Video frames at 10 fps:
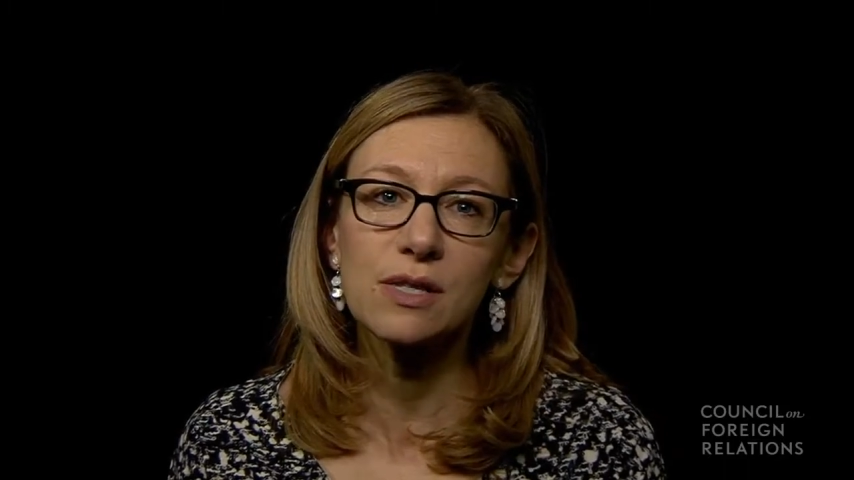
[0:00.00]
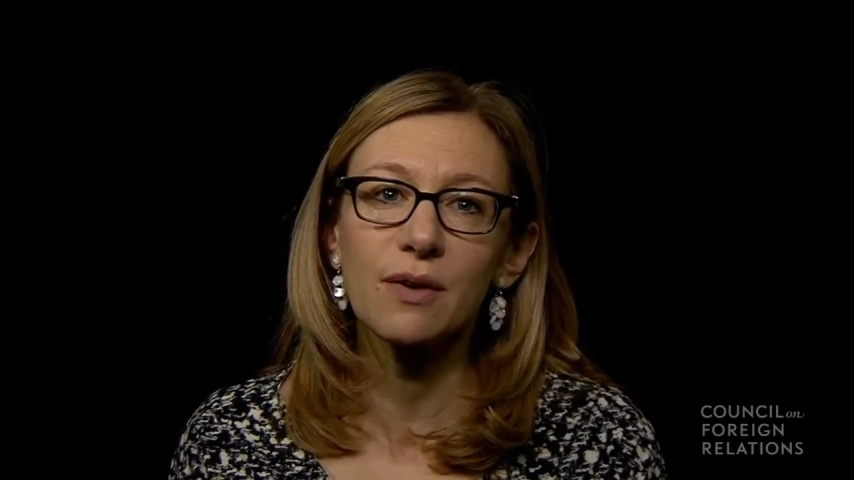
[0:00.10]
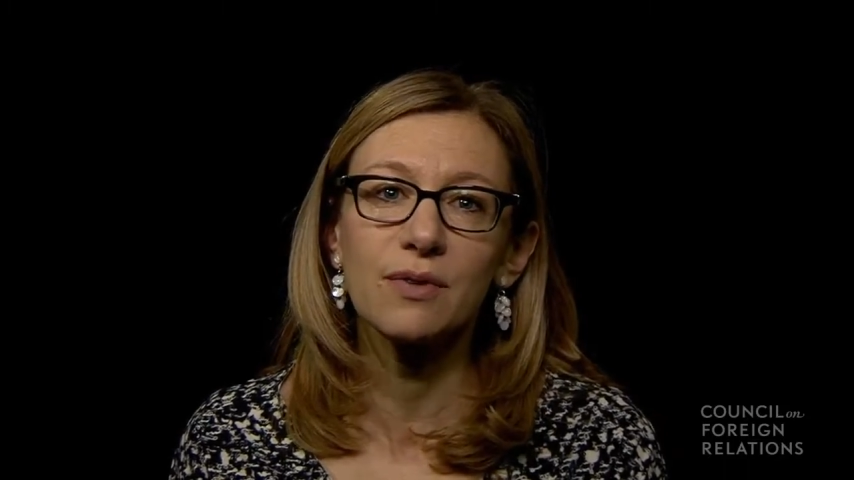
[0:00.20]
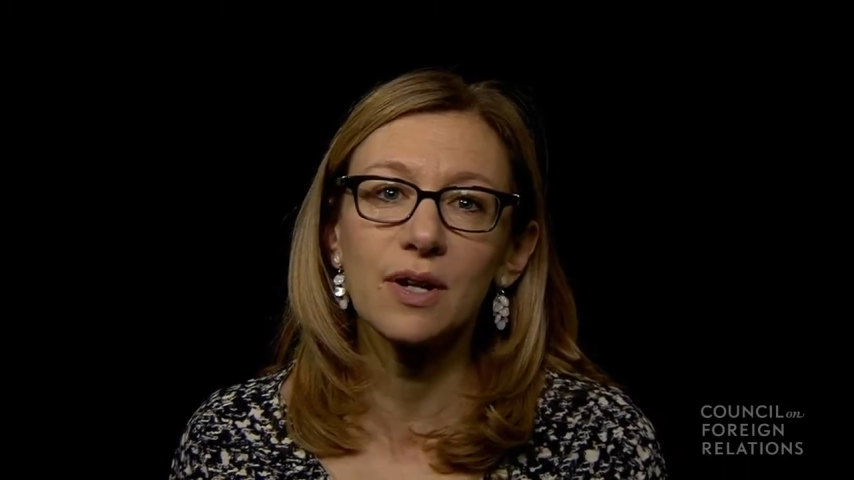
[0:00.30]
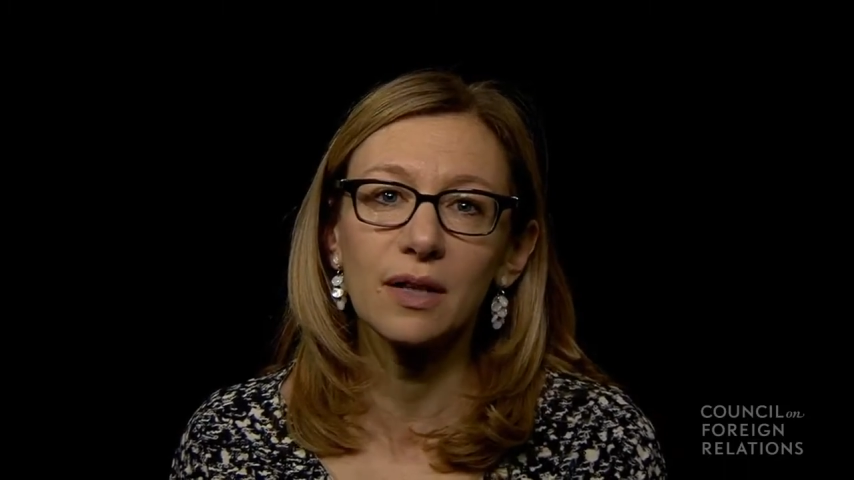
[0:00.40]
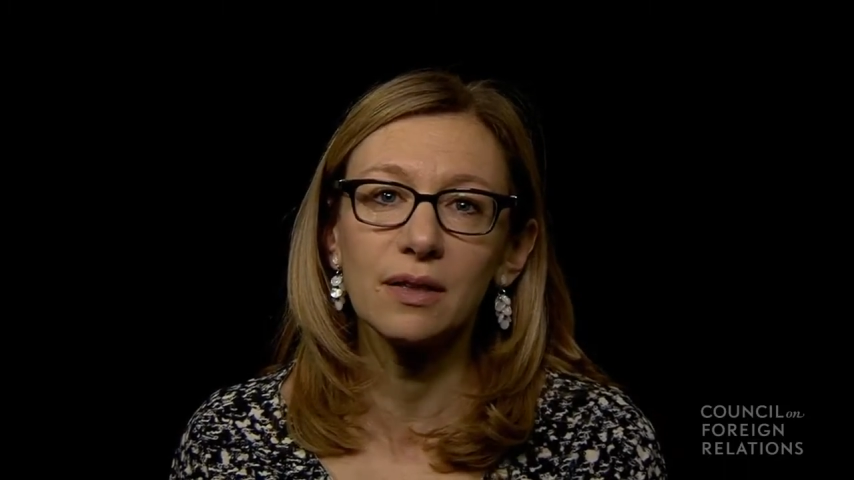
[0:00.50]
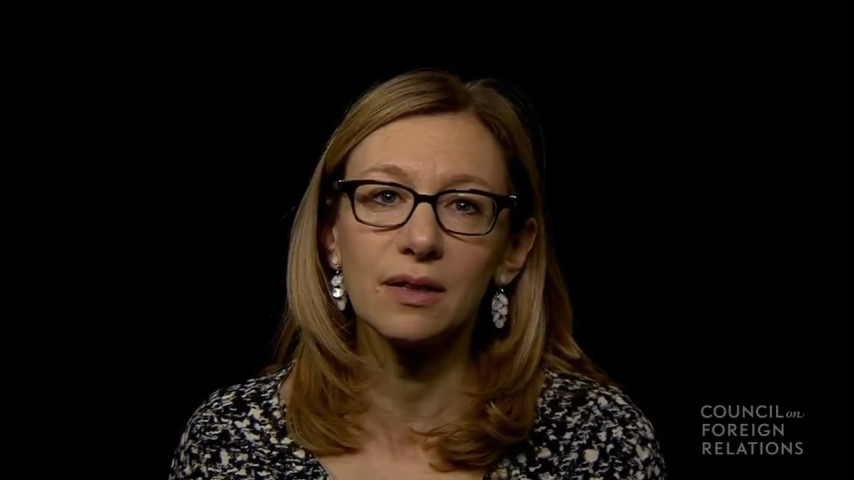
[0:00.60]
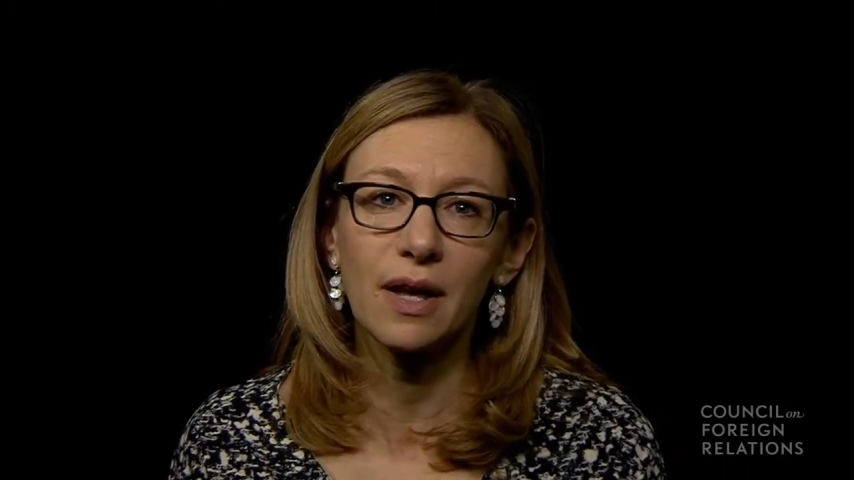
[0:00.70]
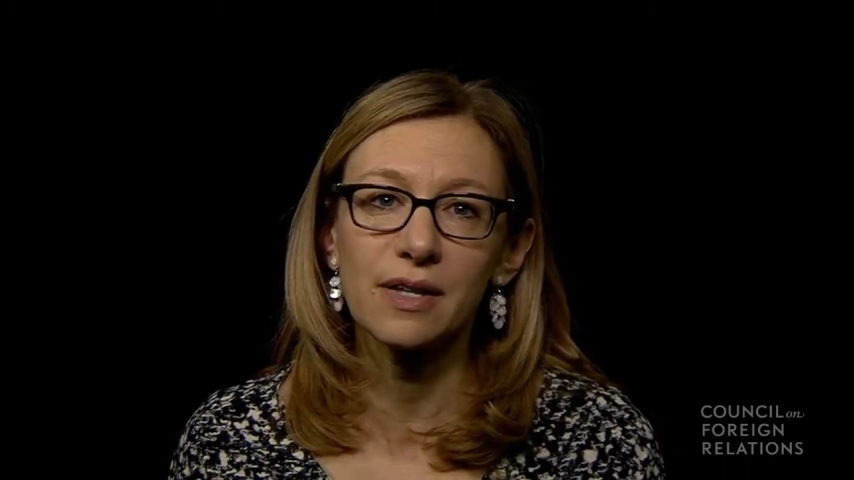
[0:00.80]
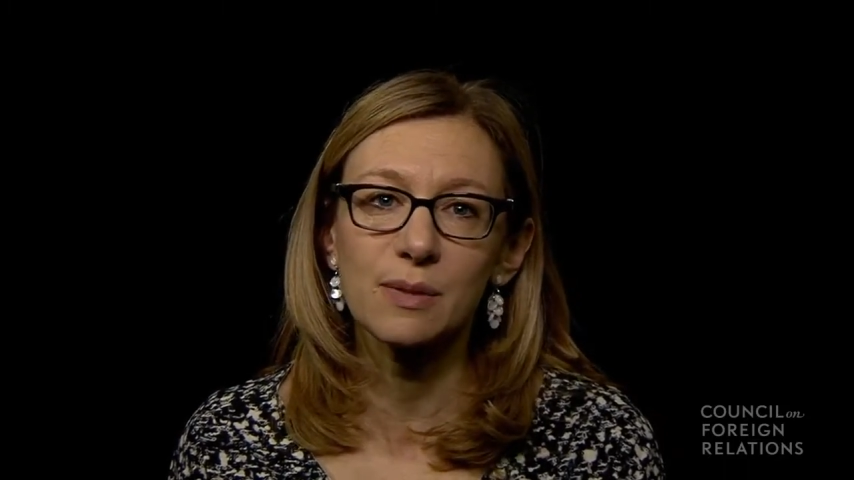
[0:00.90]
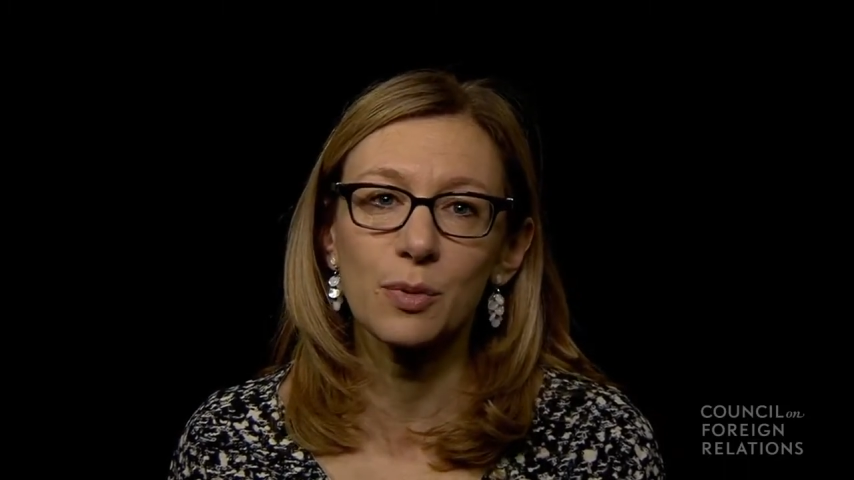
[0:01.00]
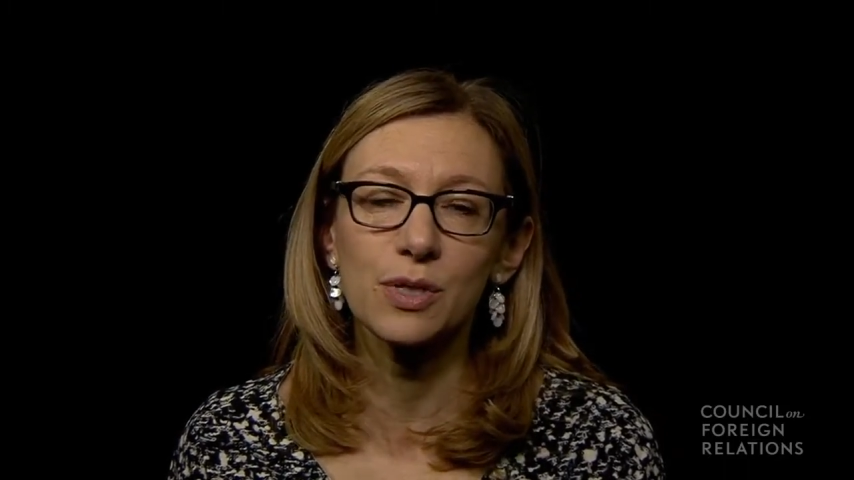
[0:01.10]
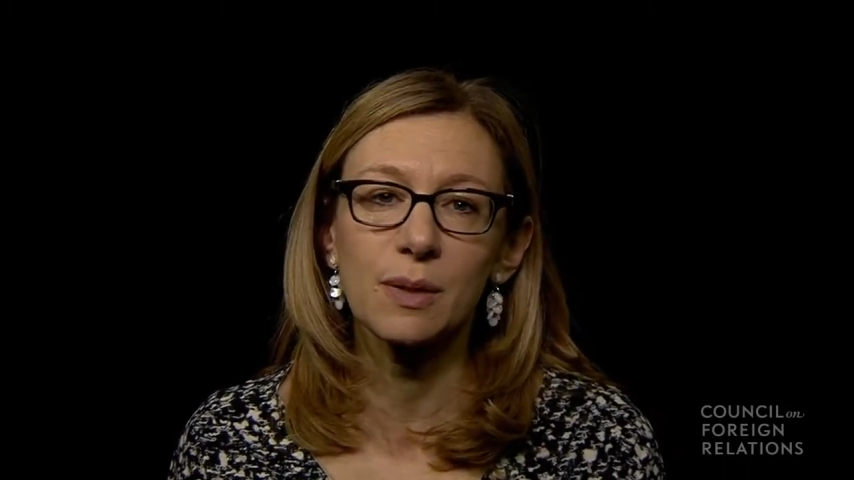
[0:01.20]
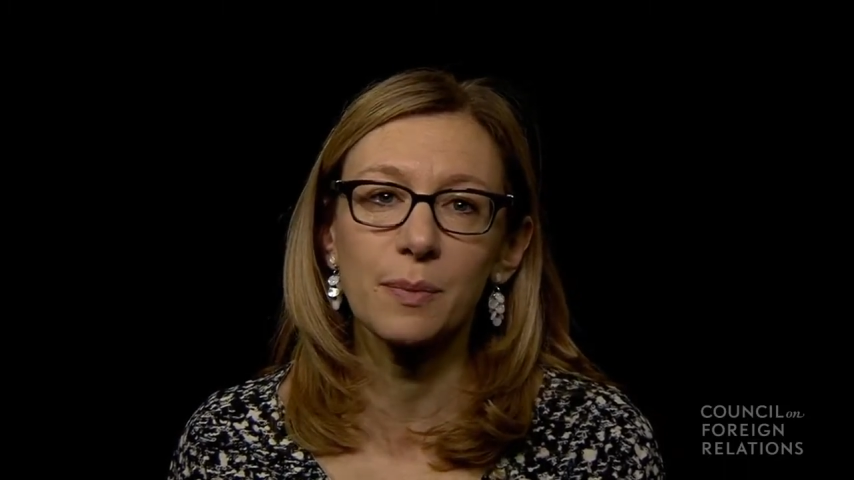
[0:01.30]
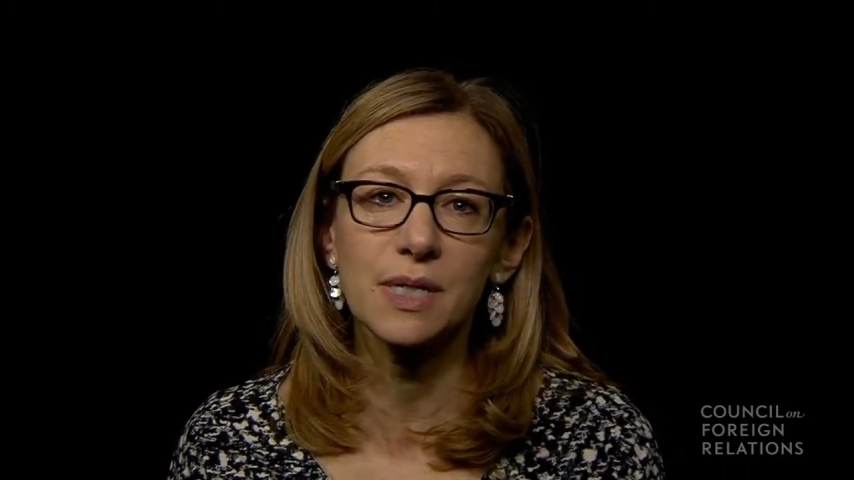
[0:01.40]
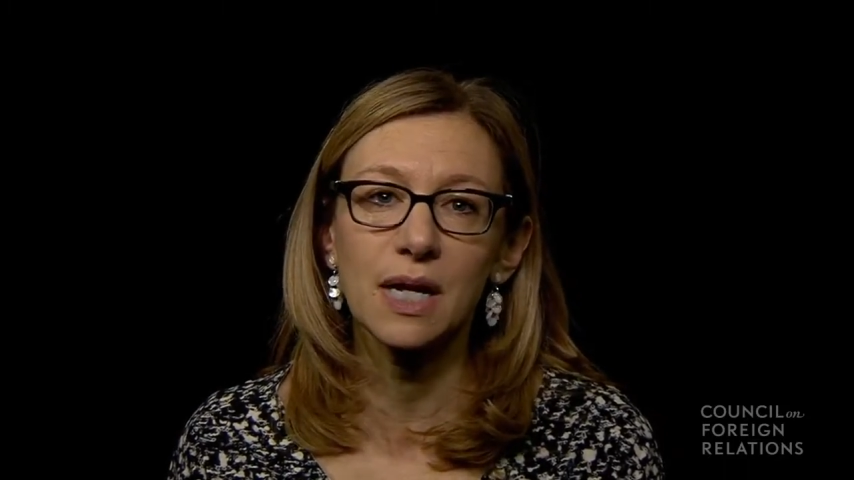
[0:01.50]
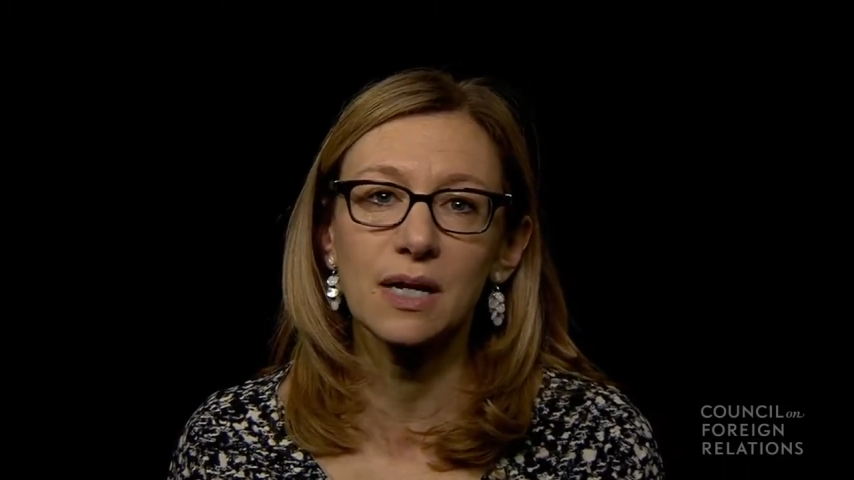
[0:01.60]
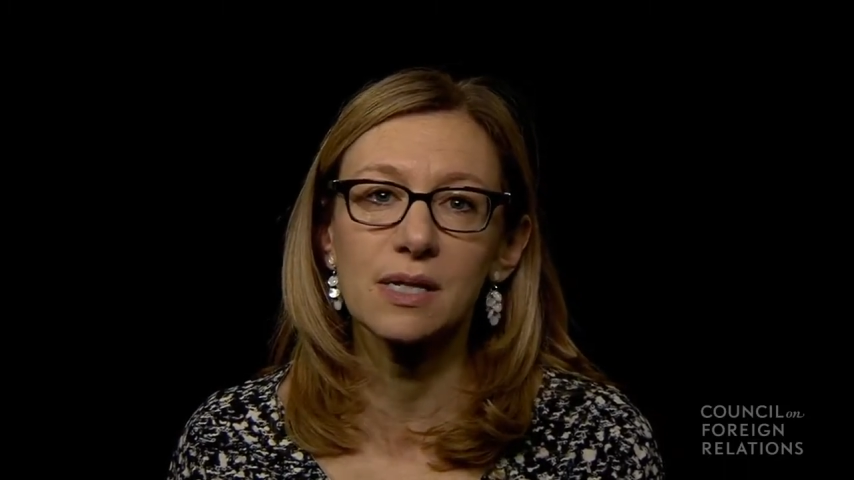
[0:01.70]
have nonetheless precipitated a